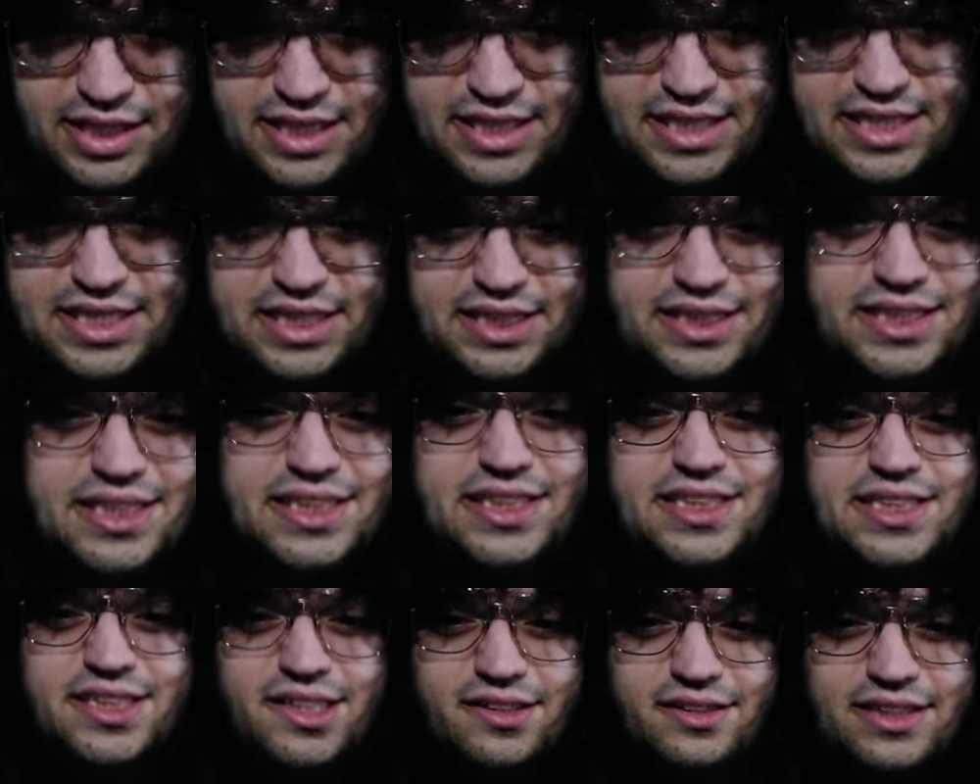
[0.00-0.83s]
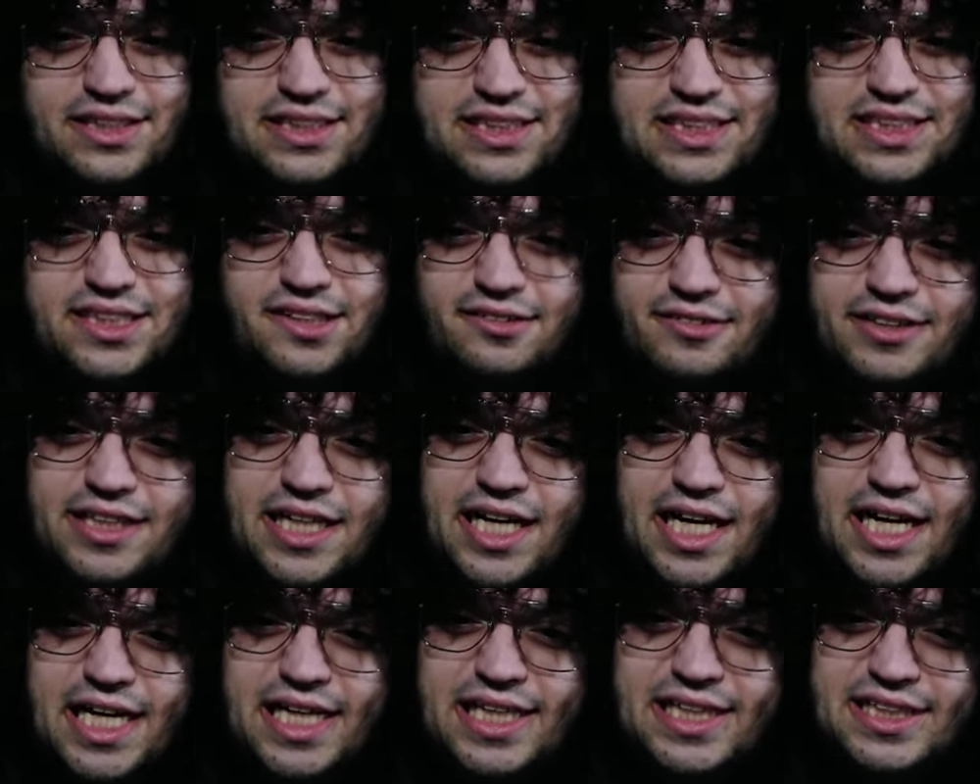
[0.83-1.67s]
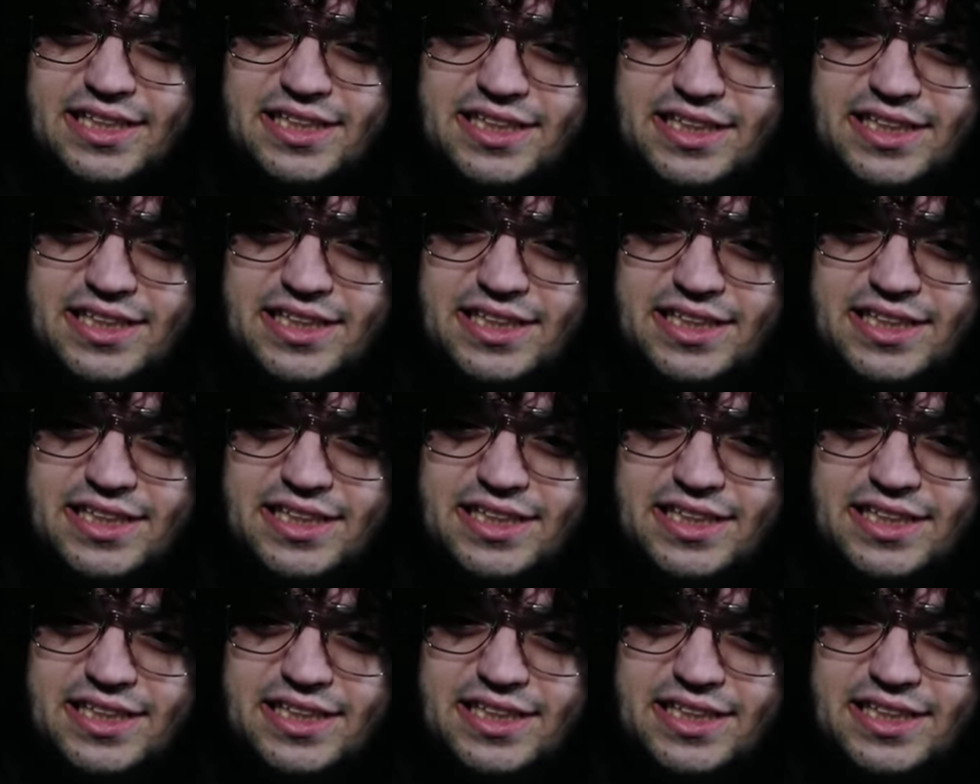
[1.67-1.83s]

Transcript: And as an adult, it still kind